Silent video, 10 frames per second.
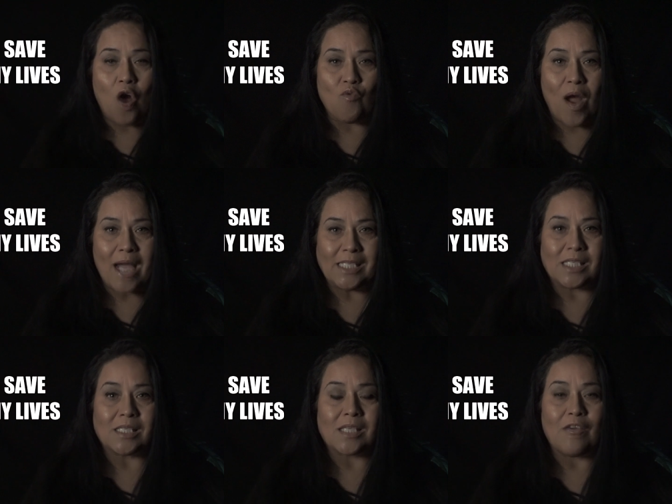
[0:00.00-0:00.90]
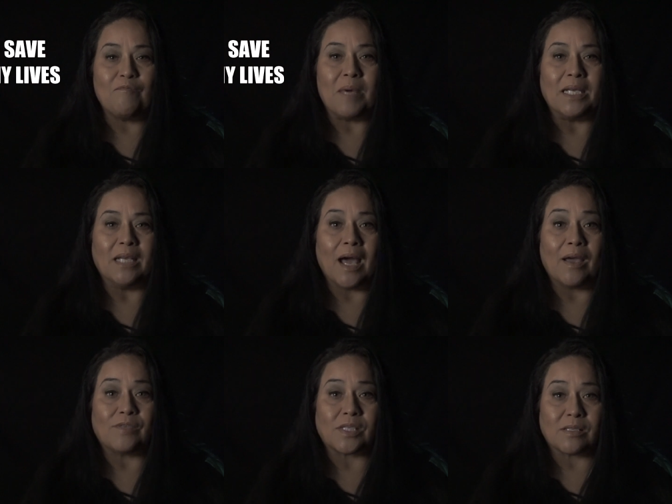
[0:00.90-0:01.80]
A rise to save many
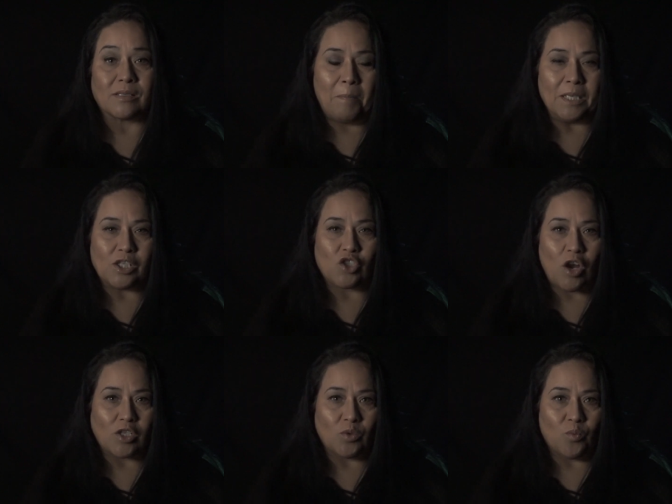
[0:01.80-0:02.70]
lives. But it starts